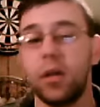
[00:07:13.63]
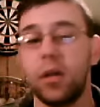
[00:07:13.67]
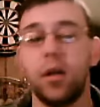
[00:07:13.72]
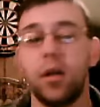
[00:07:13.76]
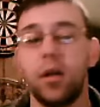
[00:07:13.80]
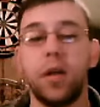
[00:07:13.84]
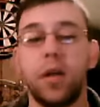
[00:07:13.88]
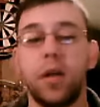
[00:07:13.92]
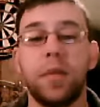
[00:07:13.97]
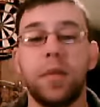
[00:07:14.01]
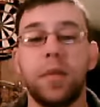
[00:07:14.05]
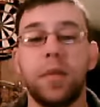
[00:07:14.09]

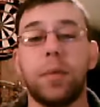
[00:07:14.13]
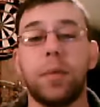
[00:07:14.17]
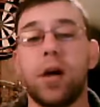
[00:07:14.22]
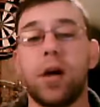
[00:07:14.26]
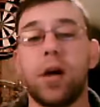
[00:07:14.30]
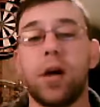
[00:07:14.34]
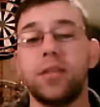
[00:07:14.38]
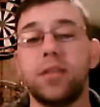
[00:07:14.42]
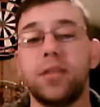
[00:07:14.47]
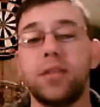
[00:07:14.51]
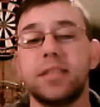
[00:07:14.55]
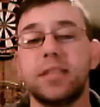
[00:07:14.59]
The
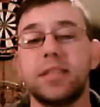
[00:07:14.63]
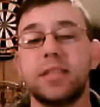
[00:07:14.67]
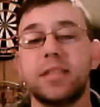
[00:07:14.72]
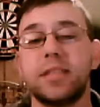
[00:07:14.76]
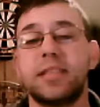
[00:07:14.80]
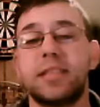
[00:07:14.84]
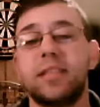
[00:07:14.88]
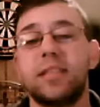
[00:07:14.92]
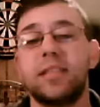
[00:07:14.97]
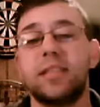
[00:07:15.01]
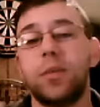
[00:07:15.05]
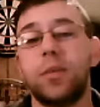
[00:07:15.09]
pulse is
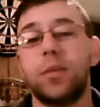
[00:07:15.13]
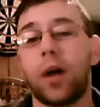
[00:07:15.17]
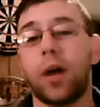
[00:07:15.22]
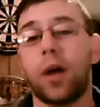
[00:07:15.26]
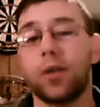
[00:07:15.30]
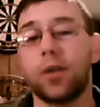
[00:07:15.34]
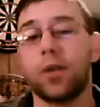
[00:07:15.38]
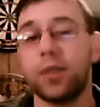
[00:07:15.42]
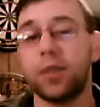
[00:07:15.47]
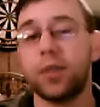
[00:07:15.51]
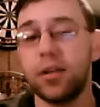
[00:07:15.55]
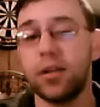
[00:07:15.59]
60 to
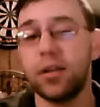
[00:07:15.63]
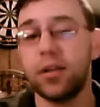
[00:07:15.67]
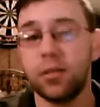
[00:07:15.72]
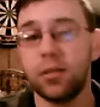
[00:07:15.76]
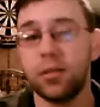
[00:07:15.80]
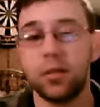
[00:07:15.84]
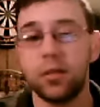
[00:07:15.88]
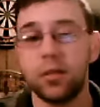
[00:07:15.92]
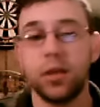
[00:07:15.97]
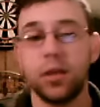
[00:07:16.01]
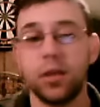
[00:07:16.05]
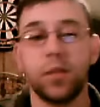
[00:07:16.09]
100.
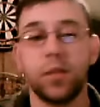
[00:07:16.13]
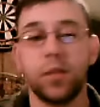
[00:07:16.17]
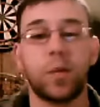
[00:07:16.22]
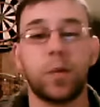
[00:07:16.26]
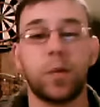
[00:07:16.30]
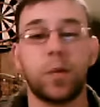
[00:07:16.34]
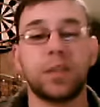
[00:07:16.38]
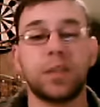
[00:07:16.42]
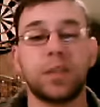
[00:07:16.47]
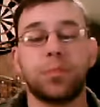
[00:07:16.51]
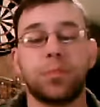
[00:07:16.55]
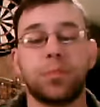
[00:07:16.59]

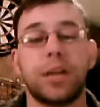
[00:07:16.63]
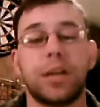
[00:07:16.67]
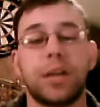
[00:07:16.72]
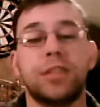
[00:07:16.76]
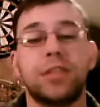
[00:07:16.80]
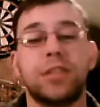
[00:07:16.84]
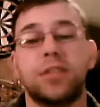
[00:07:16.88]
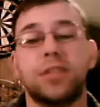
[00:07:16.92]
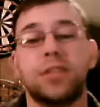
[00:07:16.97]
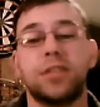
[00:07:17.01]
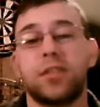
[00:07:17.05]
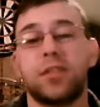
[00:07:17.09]

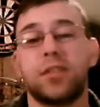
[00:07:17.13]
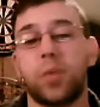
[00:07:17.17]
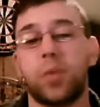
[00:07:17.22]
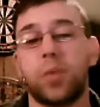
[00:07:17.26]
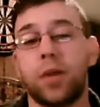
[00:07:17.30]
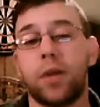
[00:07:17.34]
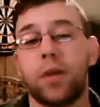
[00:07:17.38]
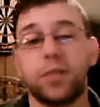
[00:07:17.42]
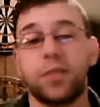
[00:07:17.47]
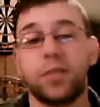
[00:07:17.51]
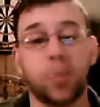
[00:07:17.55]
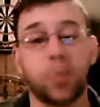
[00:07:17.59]
Respirations are
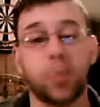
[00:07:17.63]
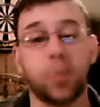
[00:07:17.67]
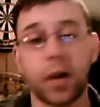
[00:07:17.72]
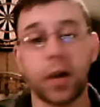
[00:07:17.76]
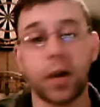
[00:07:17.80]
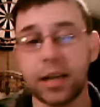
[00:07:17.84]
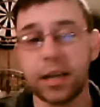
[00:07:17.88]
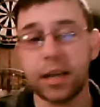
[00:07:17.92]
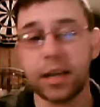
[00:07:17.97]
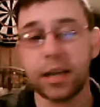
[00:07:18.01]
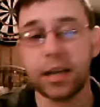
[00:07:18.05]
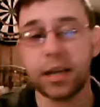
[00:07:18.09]
12 to
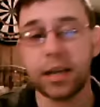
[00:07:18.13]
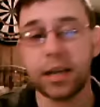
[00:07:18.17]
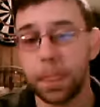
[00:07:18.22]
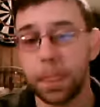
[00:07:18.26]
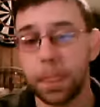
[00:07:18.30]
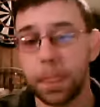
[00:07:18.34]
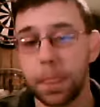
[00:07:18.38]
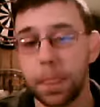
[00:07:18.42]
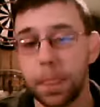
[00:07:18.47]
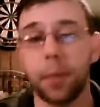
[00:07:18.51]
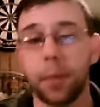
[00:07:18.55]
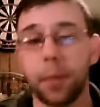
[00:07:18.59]
20.
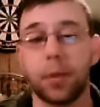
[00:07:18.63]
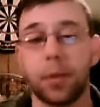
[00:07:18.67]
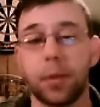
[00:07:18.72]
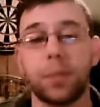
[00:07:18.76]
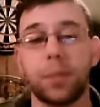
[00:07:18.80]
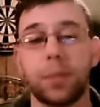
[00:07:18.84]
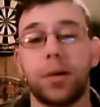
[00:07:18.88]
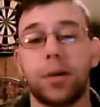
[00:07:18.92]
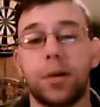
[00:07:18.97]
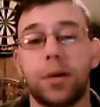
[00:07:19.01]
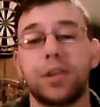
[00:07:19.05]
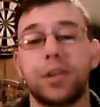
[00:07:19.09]
Blood
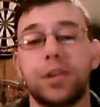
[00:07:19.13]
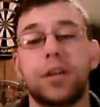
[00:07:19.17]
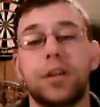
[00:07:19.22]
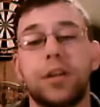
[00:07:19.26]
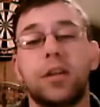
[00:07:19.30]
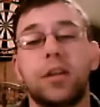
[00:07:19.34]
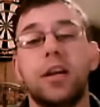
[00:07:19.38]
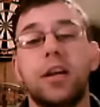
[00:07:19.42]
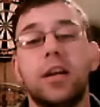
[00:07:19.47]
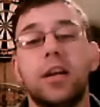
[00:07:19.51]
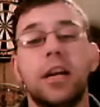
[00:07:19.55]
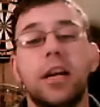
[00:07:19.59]
pressure
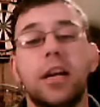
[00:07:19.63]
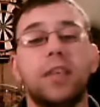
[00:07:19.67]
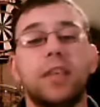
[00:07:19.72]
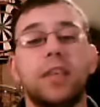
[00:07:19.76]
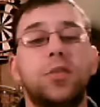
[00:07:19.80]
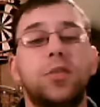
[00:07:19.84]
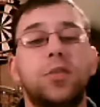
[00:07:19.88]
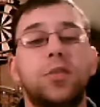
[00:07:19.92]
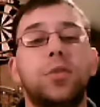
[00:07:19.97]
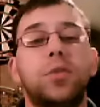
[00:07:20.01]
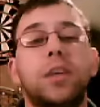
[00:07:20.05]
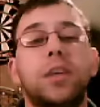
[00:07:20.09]
is
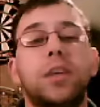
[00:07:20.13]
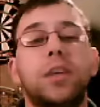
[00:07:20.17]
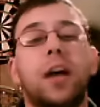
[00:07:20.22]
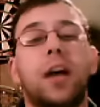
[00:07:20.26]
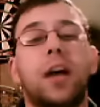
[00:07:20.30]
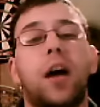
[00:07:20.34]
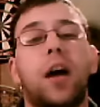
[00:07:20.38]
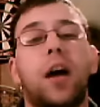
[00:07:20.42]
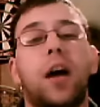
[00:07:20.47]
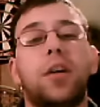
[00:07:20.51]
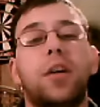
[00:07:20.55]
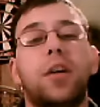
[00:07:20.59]
usually
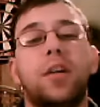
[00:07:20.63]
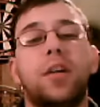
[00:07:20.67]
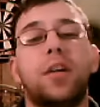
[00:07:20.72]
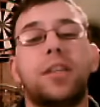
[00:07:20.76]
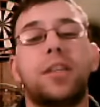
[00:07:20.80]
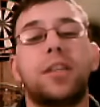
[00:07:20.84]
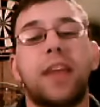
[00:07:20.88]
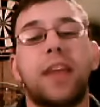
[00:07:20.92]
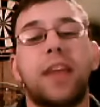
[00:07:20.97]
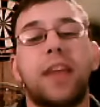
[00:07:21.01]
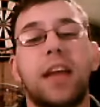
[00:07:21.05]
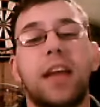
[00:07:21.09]

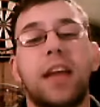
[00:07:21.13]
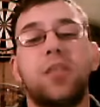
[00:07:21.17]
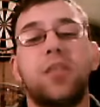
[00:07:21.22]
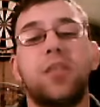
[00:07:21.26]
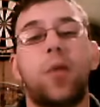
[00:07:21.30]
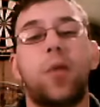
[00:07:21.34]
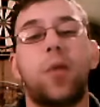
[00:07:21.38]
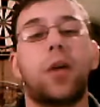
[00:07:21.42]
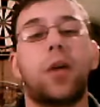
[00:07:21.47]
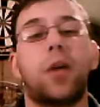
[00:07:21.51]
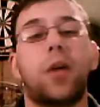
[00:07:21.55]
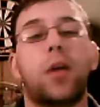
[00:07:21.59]
110 to
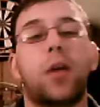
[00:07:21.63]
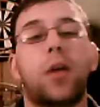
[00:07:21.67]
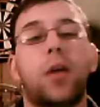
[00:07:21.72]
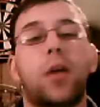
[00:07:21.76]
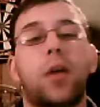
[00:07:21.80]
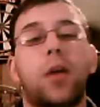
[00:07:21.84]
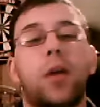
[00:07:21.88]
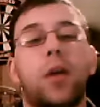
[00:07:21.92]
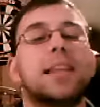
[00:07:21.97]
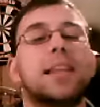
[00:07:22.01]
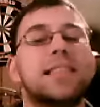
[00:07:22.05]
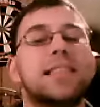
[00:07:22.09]

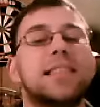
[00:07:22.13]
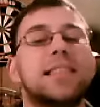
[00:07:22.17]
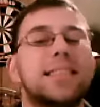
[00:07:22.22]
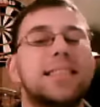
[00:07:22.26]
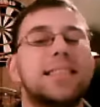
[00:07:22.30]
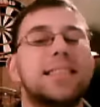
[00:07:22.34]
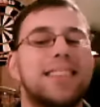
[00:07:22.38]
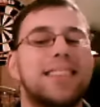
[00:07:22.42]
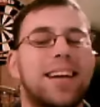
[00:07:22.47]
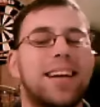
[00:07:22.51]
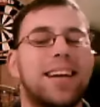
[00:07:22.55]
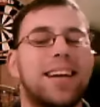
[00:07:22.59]
139
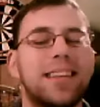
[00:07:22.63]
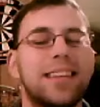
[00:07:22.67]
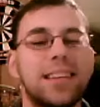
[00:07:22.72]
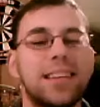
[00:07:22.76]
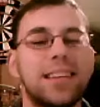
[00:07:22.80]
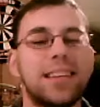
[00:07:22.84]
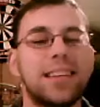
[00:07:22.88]
systolic